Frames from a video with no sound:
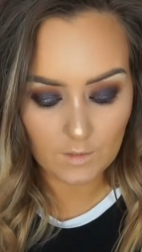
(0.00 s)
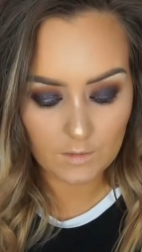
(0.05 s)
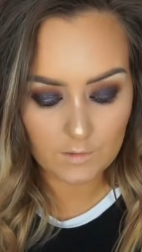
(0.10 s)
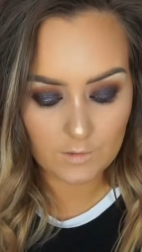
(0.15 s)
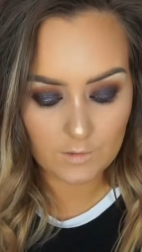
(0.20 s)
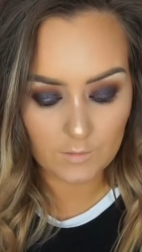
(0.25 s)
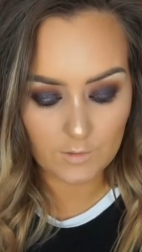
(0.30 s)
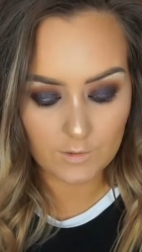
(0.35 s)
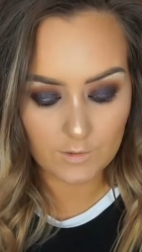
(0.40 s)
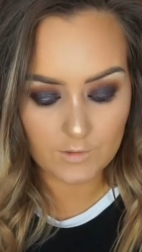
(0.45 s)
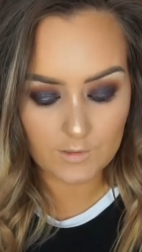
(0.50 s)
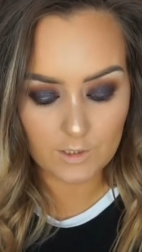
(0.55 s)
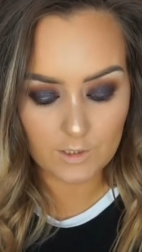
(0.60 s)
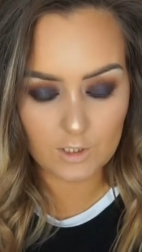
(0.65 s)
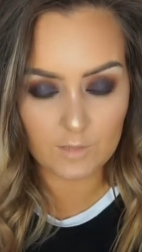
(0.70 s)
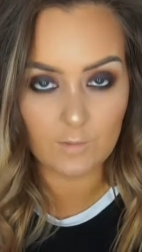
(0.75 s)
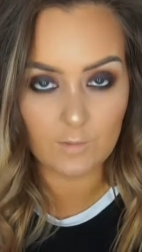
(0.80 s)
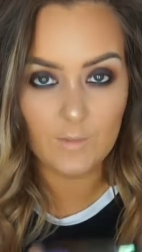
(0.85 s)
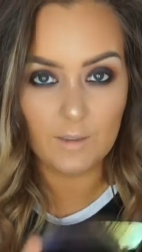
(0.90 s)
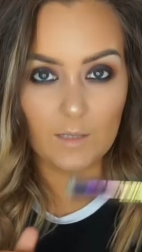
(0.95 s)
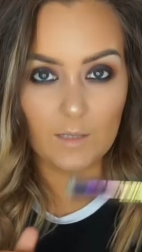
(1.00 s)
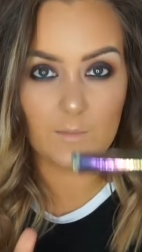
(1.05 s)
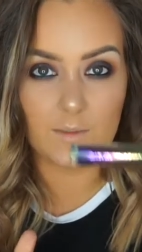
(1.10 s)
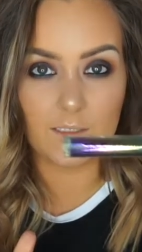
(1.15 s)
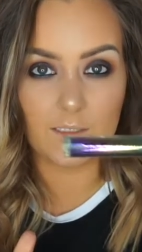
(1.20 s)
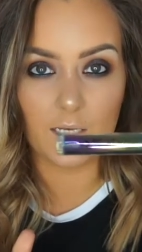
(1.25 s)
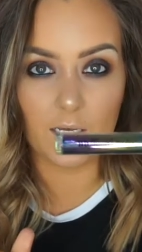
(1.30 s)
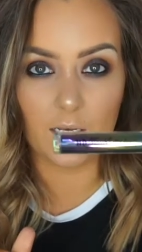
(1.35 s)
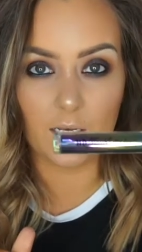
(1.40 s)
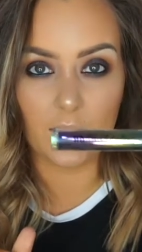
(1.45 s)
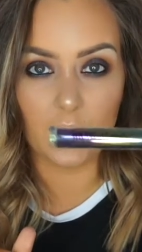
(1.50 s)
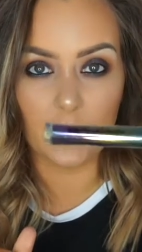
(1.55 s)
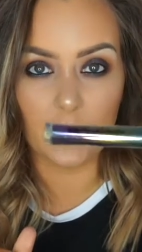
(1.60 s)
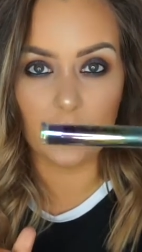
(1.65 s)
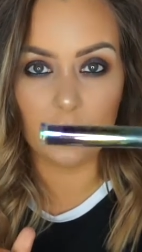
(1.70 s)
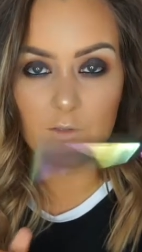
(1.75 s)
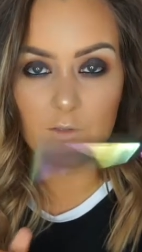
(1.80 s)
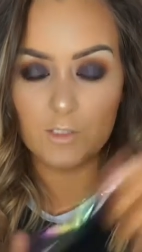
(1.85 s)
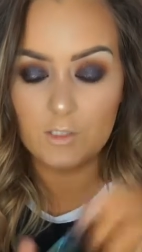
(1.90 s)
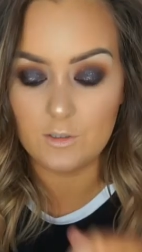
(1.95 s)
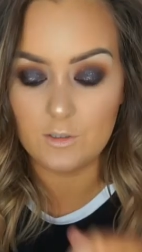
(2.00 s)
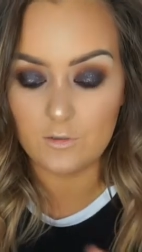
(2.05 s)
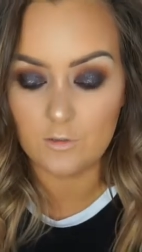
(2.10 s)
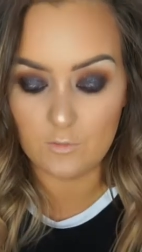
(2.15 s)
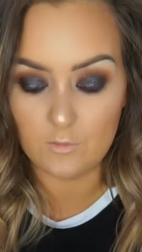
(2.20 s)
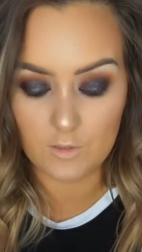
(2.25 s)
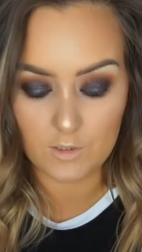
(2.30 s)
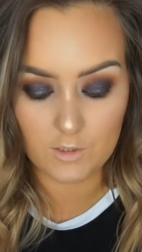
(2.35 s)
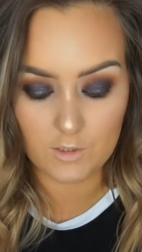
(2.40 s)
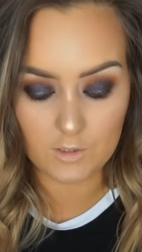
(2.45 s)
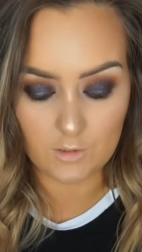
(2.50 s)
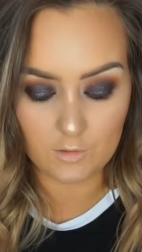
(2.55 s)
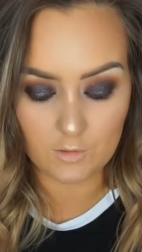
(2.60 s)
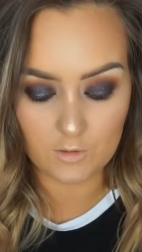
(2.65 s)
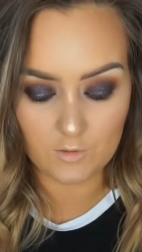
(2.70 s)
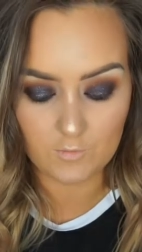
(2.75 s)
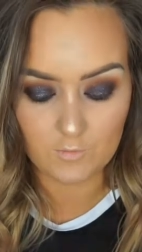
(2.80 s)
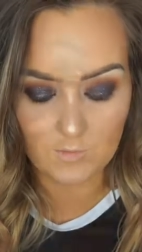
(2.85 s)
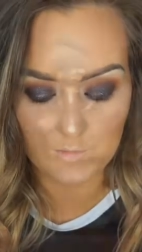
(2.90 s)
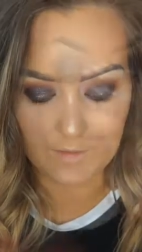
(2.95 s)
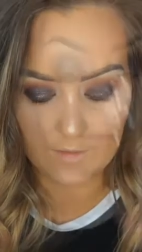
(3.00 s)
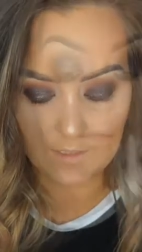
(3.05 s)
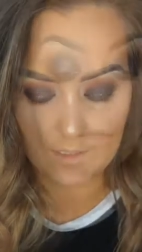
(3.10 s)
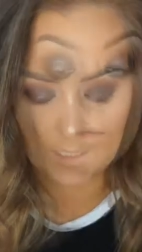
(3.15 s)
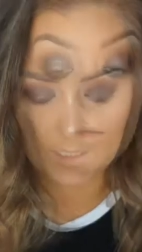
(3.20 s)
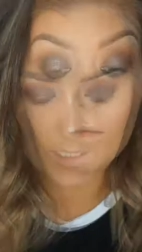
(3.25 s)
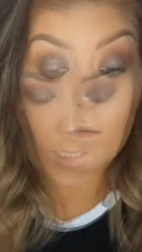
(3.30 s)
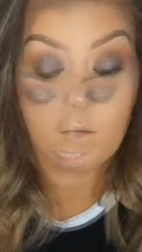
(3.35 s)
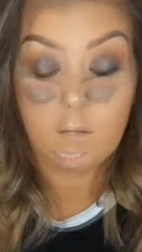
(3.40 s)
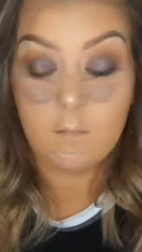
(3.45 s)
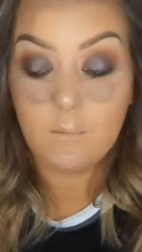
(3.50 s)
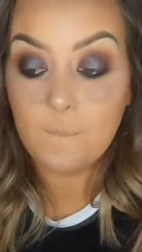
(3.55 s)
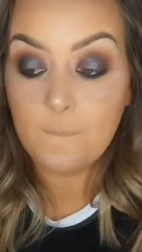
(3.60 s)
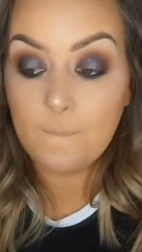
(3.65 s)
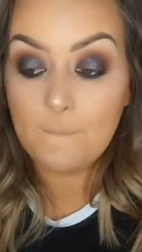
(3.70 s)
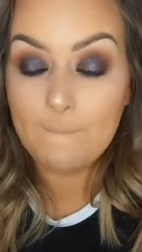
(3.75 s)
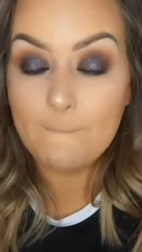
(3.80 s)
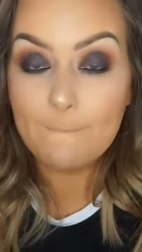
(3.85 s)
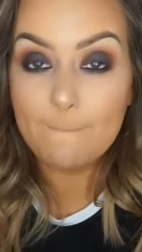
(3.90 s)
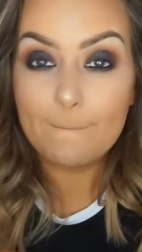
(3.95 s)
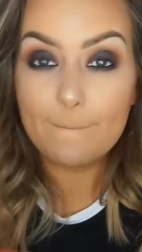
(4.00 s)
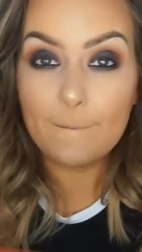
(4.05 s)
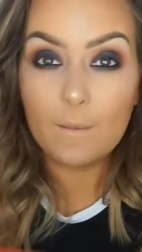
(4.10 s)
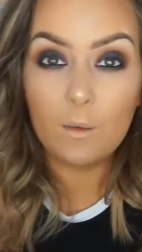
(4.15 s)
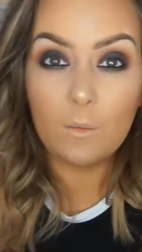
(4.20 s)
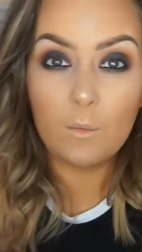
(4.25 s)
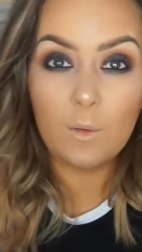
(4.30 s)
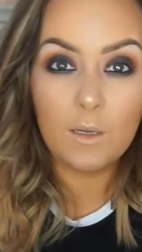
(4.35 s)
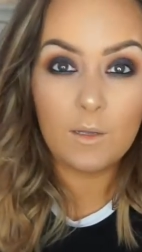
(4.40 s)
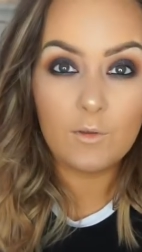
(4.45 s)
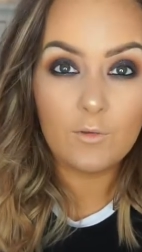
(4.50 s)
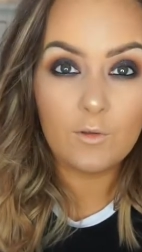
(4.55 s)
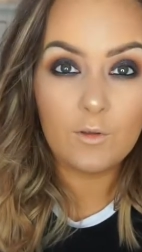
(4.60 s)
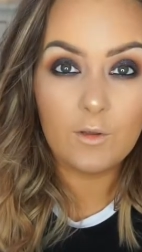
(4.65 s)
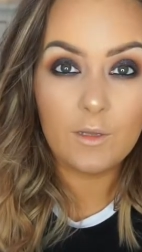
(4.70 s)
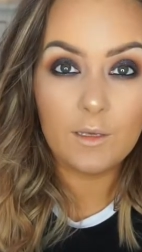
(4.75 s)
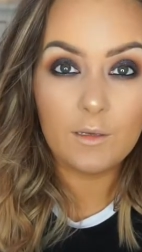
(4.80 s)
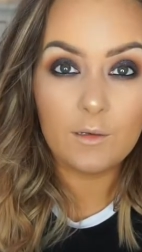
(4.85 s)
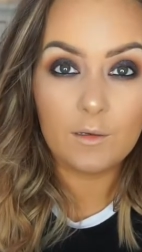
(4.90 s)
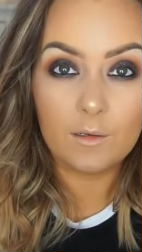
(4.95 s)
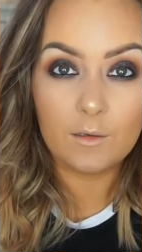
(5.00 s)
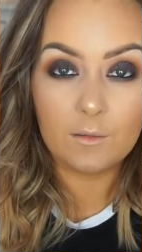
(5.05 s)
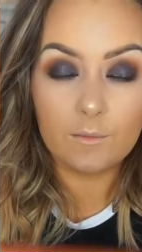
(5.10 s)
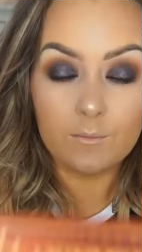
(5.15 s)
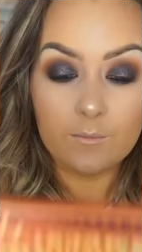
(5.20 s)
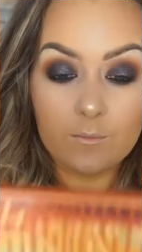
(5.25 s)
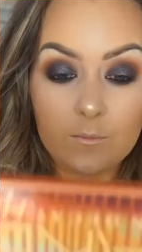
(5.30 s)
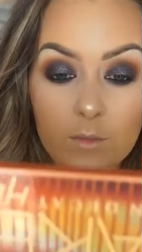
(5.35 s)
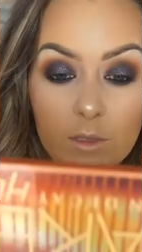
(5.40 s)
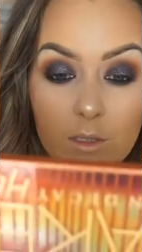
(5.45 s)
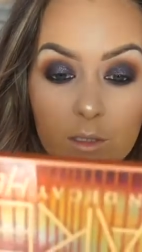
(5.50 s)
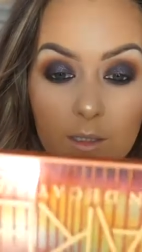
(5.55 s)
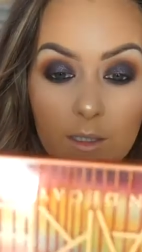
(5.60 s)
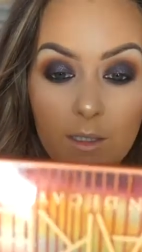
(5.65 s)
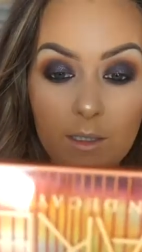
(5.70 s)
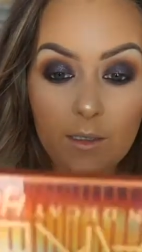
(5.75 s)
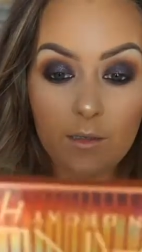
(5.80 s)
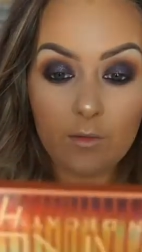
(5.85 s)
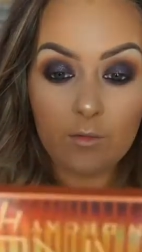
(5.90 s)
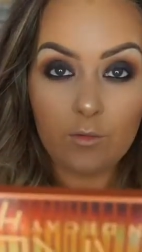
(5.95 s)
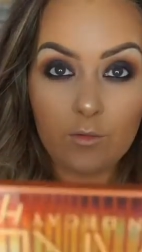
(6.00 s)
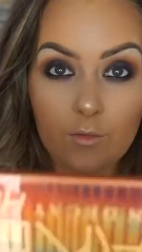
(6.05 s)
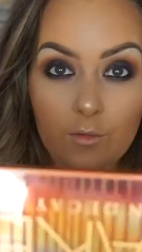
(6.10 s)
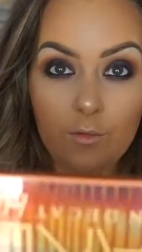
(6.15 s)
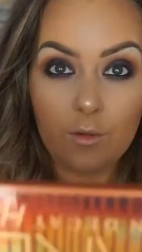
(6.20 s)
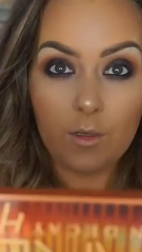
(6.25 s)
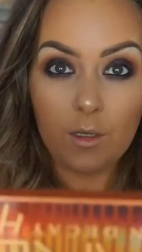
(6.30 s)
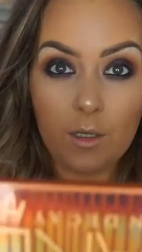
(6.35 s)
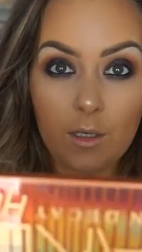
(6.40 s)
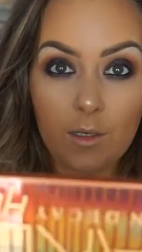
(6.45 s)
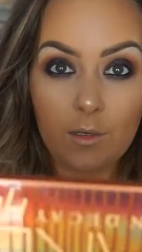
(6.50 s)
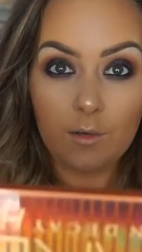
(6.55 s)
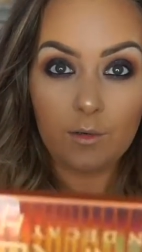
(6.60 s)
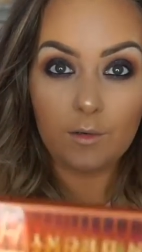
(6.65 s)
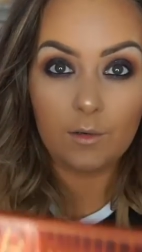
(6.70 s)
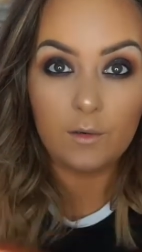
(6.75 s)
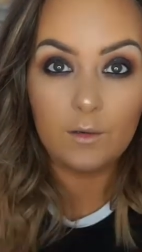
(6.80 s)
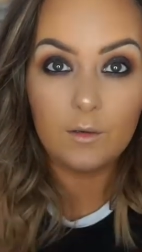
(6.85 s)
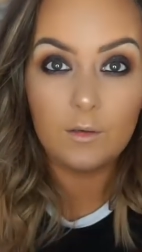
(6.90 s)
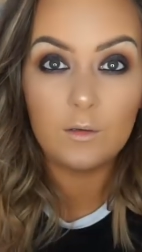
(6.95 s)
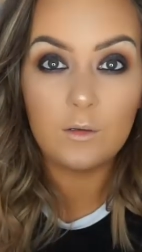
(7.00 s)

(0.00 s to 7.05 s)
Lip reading: So we're using the Troublemaker mascara here, which is the new one just launched from Urban Decay. Will I do liner? Will I do liner?